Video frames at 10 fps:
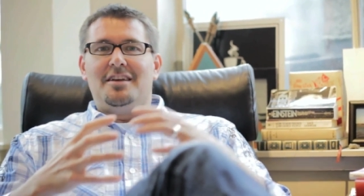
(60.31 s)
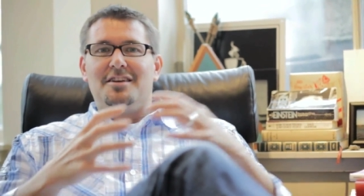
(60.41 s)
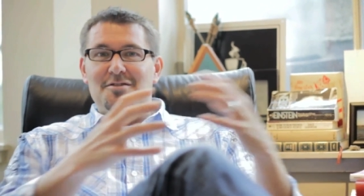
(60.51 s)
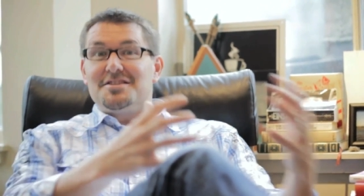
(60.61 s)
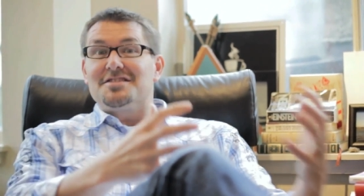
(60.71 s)

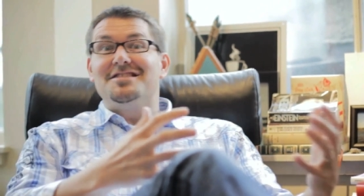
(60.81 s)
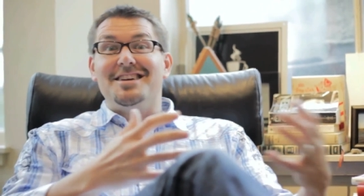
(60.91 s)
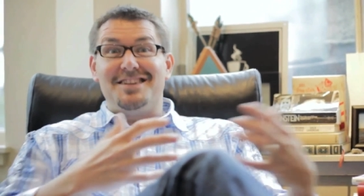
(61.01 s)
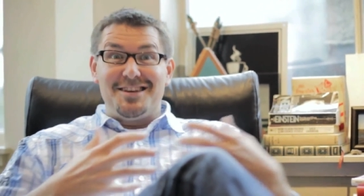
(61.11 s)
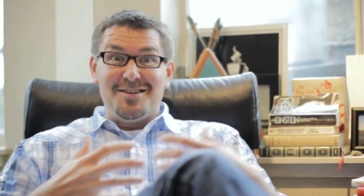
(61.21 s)
You just
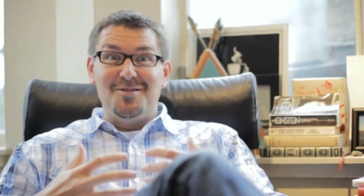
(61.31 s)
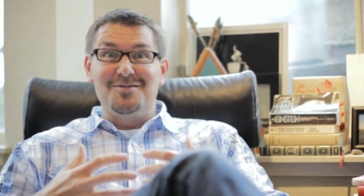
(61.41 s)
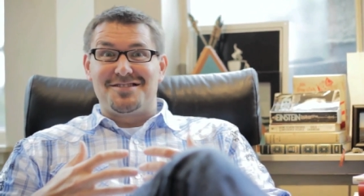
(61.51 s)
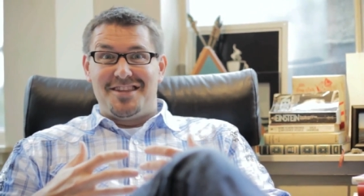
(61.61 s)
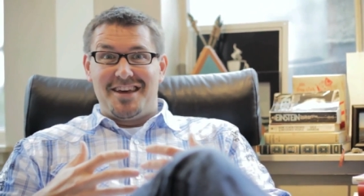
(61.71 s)
need to
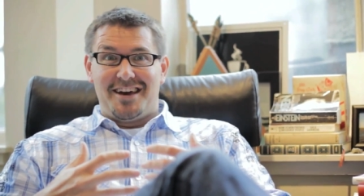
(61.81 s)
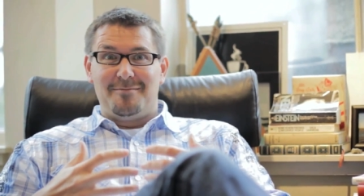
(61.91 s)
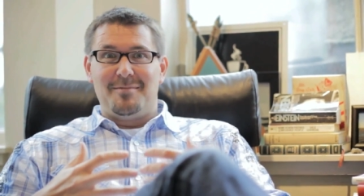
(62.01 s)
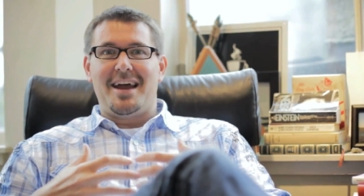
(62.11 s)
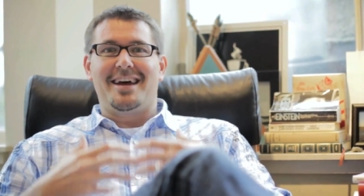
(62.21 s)
use
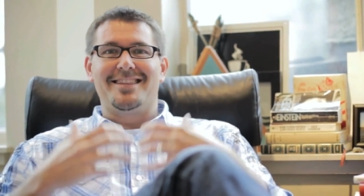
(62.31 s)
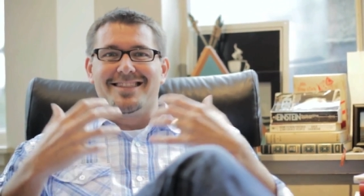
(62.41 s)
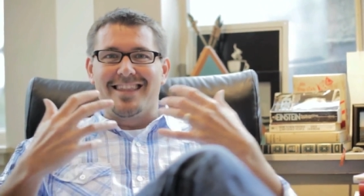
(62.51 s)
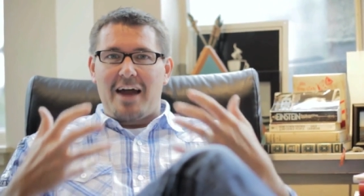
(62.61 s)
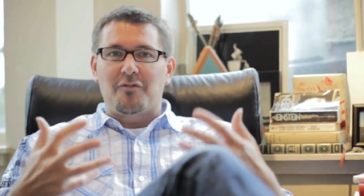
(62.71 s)
them and
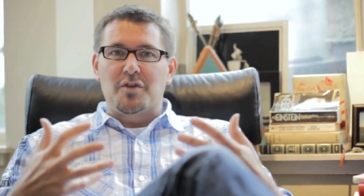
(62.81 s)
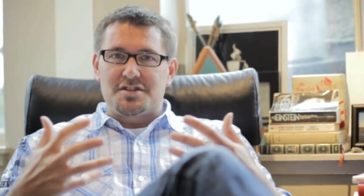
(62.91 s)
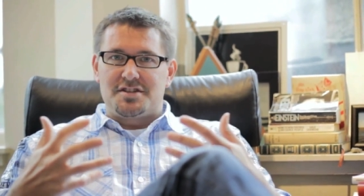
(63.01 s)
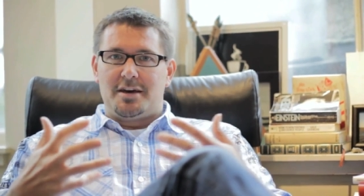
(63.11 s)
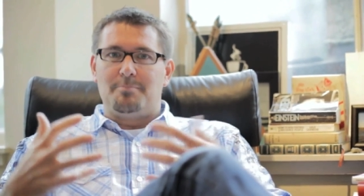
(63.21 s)

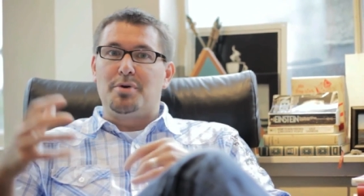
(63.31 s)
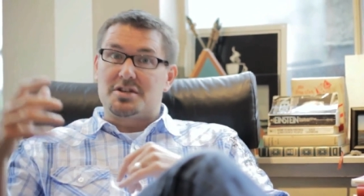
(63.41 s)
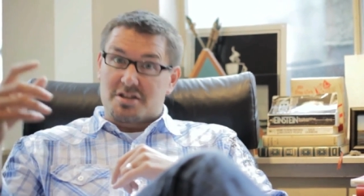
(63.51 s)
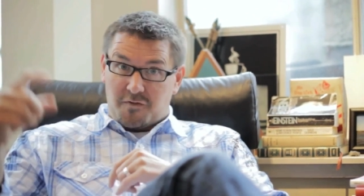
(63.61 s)
leverage them, put your